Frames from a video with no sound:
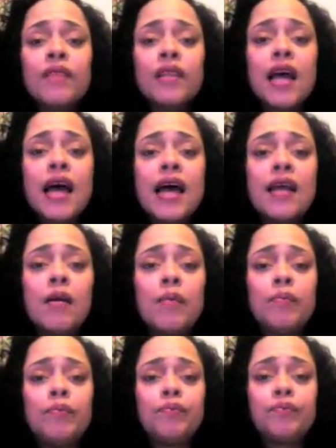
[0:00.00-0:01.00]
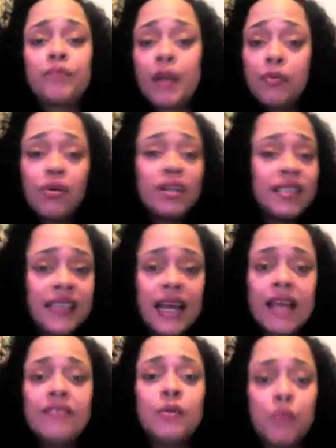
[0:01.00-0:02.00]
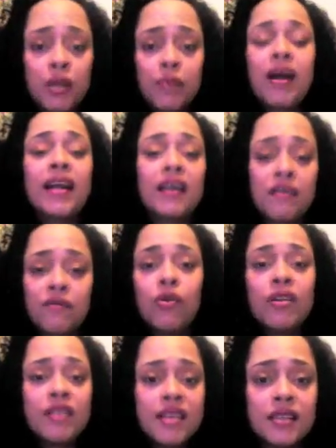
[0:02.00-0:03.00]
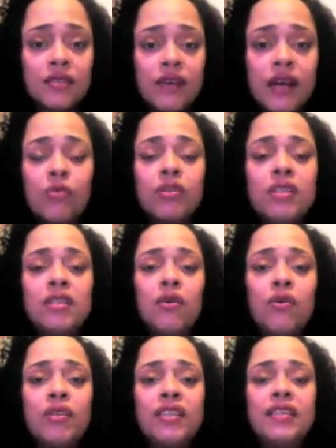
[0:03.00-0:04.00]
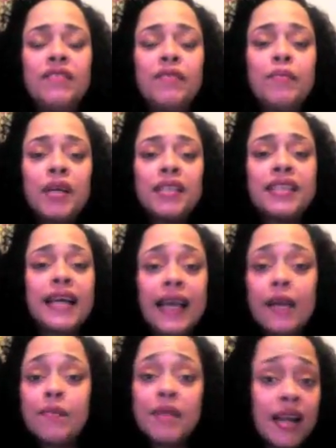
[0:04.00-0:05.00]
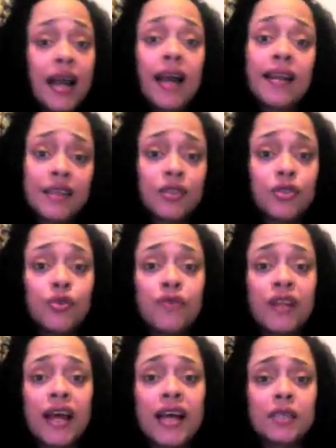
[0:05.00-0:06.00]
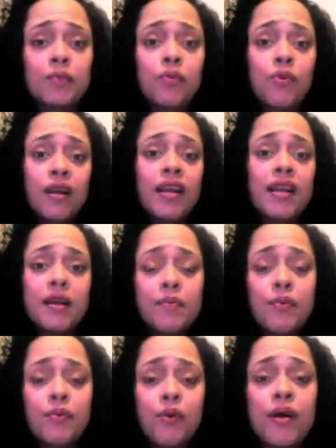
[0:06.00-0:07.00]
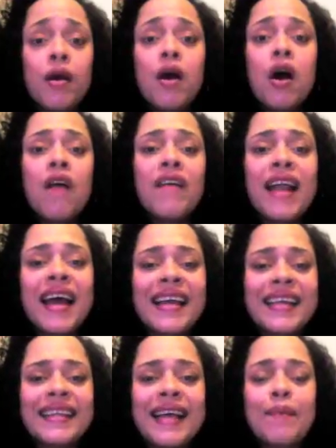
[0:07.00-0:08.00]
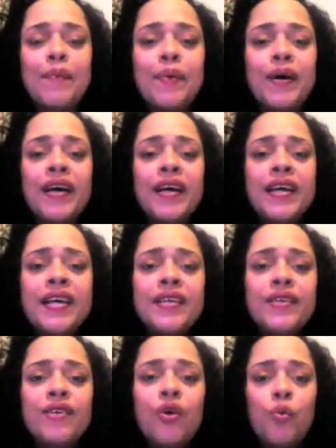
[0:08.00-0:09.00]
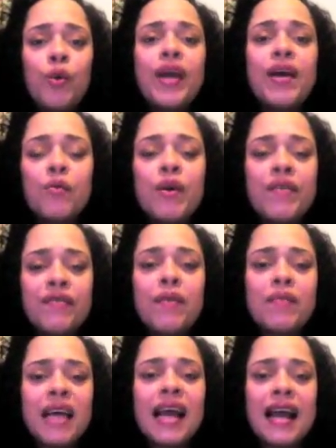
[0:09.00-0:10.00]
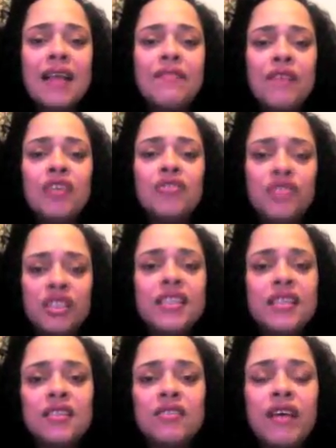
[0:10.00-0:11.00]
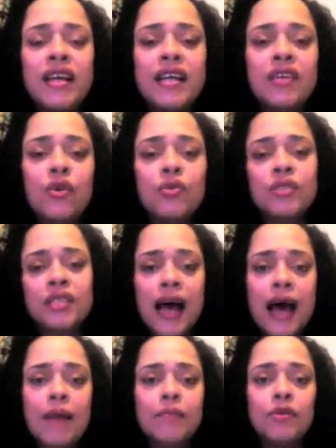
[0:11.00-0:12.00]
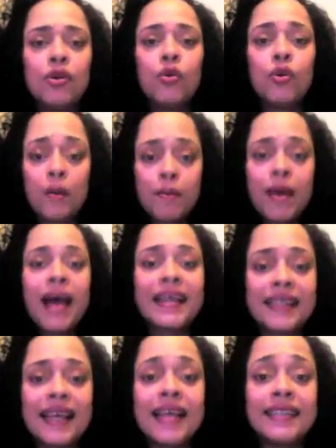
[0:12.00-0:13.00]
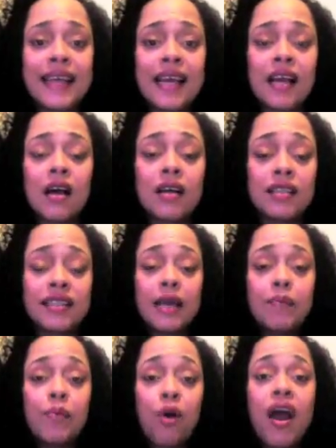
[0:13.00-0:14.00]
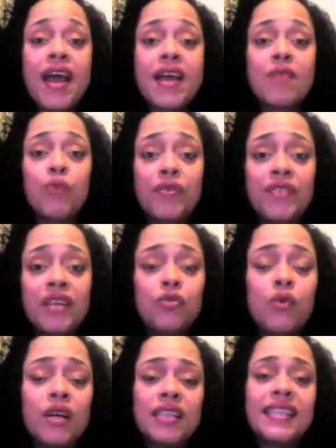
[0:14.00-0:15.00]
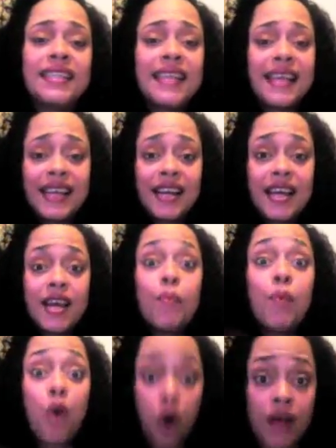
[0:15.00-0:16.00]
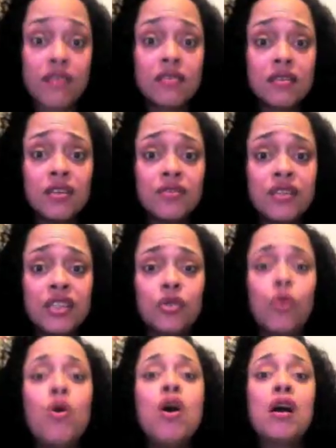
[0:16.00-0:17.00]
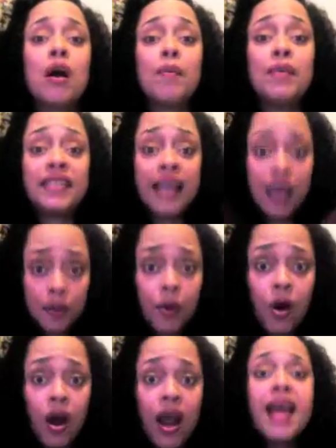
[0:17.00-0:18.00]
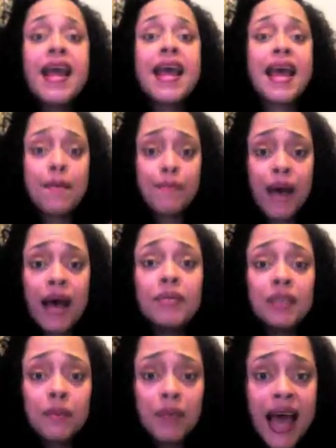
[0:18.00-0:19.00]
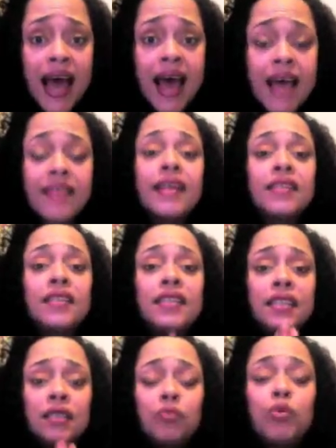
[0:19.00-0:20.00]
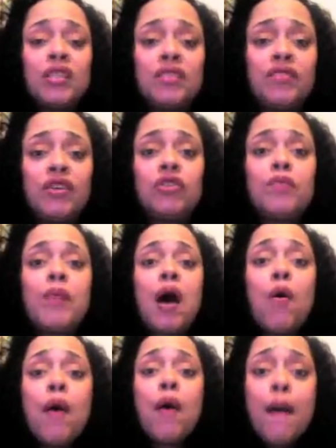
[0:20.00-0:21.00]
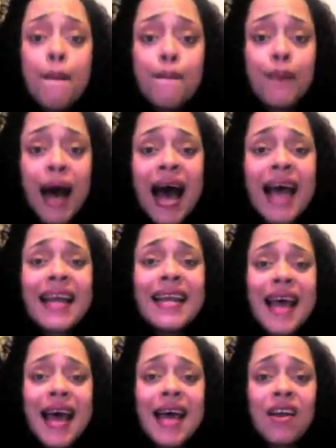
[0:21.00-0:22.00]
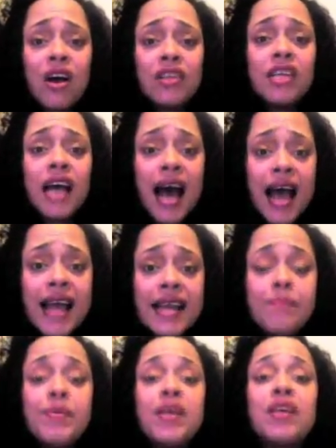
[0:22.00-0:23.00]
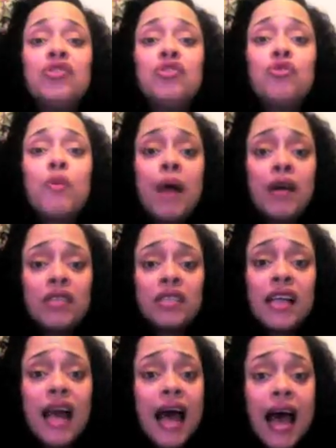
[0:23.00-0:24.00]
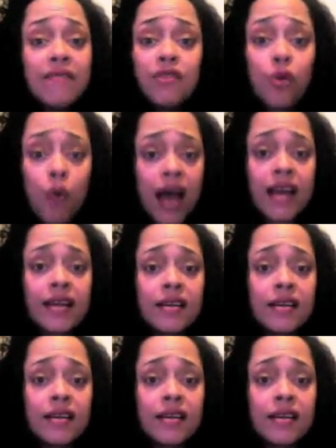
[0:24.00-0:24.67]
And they brought in slaves, and we're the product of all of this, right? All these different bloods that came in and out of there too for the export and import. All right, I get that, but we're from that island for hundreds of years already. Stop. Come back and take part in what they're doing, because they're taking it apart, literally. So come and take part and buy up some land. This is what this video is about. Buy land on your island, because you're about to not have no island.